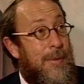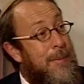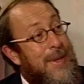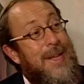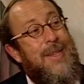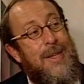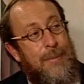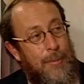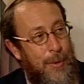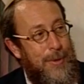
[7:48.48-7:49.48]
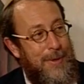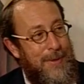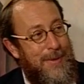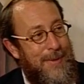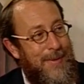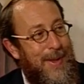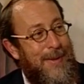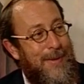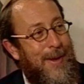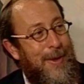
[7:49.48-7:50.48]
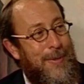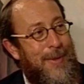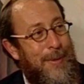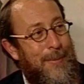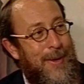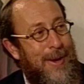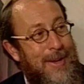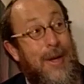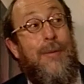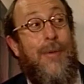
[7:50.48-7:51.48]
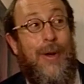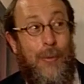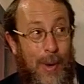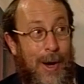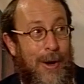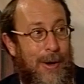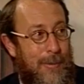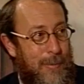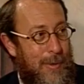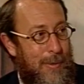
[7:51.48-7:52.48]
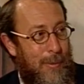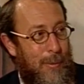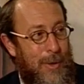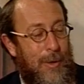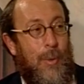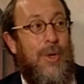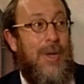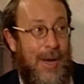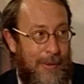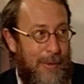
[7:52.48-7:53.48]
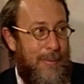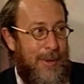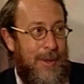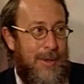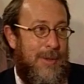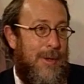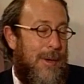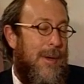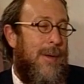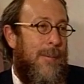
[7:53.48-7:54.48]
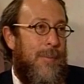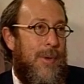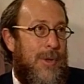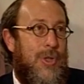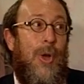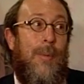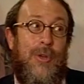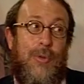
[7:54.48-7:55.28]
But to me, that's less important than identifying where we can work together, because there's so